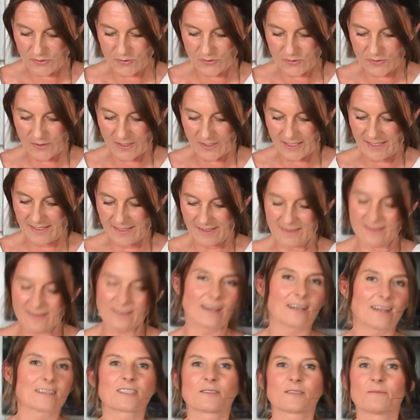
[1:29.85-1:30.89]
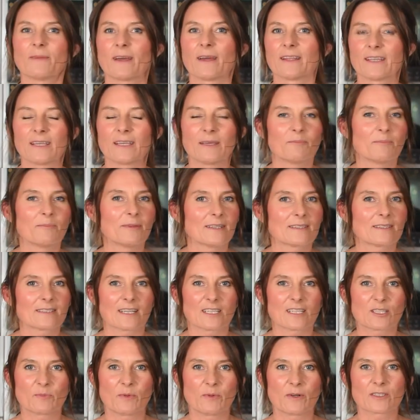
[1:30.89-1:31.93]
to eat as many beets
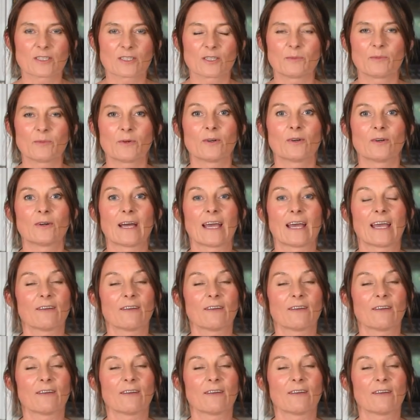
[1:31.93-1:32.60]
as possible